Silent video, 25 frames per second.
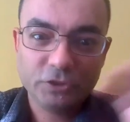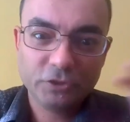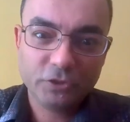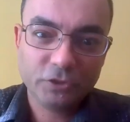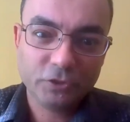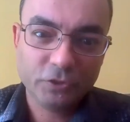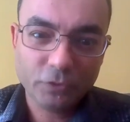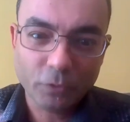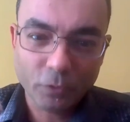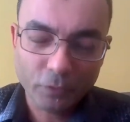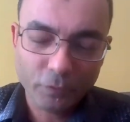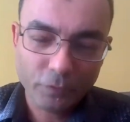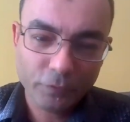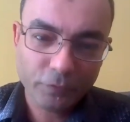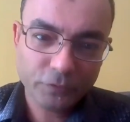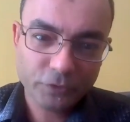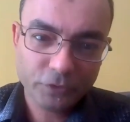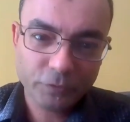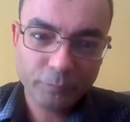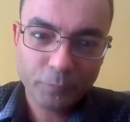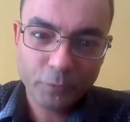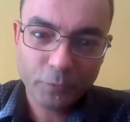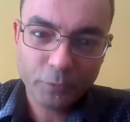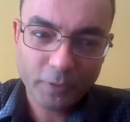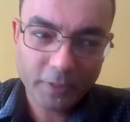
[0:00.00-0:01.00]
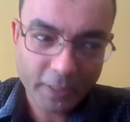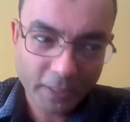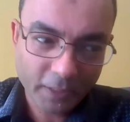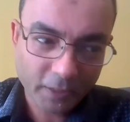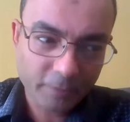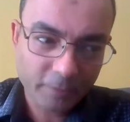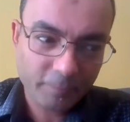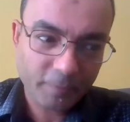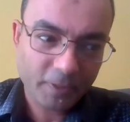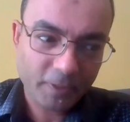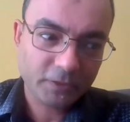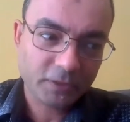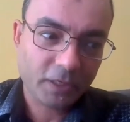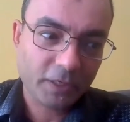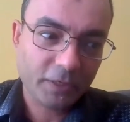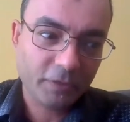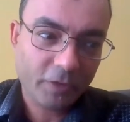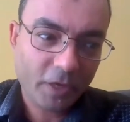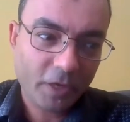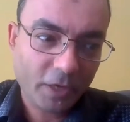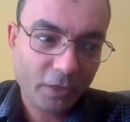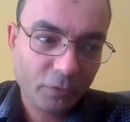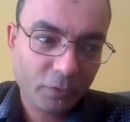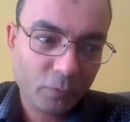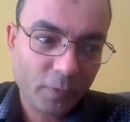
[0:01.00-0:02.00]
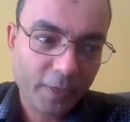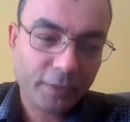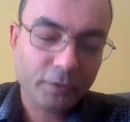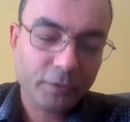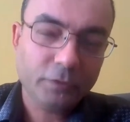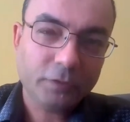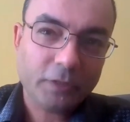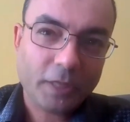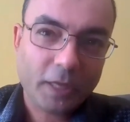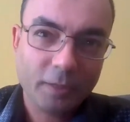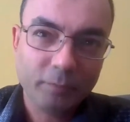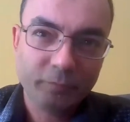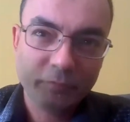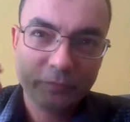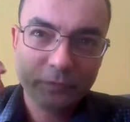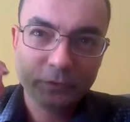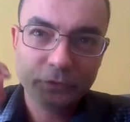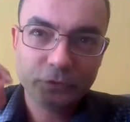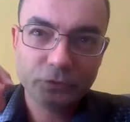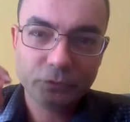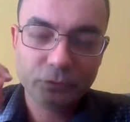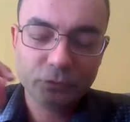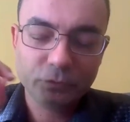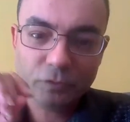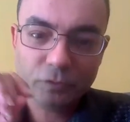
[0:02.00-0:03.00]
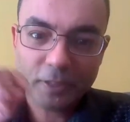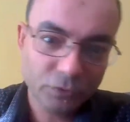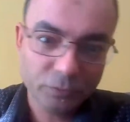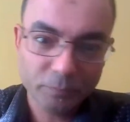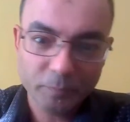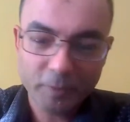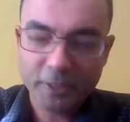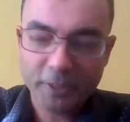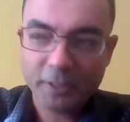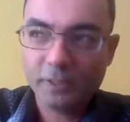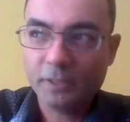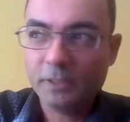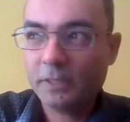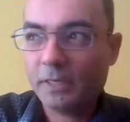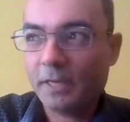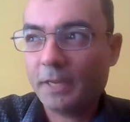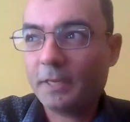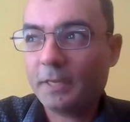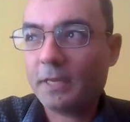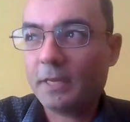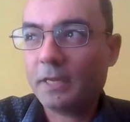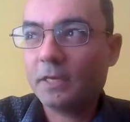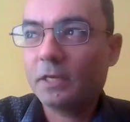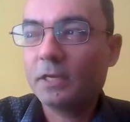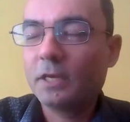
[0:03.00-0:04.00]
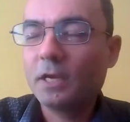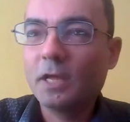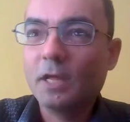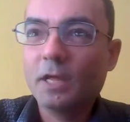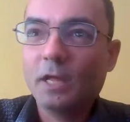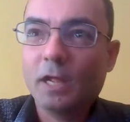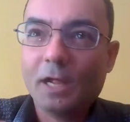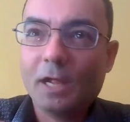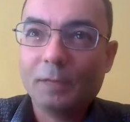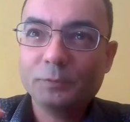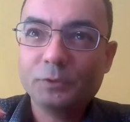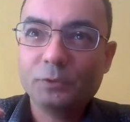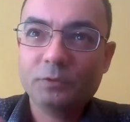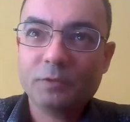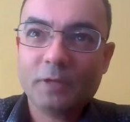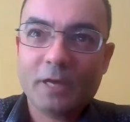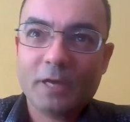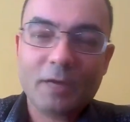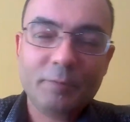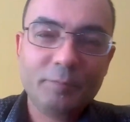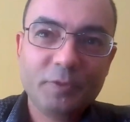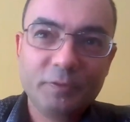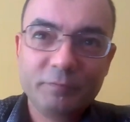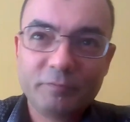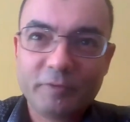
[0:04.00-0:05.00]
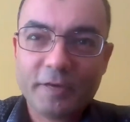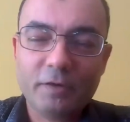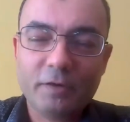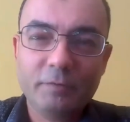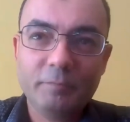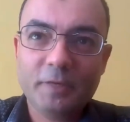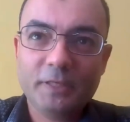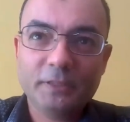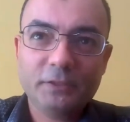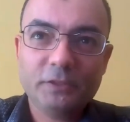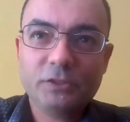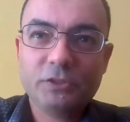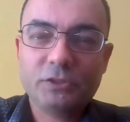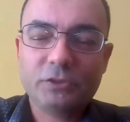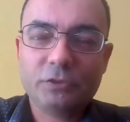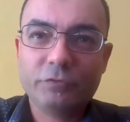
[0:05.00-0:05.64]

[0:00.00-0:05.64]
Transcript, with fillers: just all those important elements are, are quite helpful to zoom in and then helps you to amplify your message.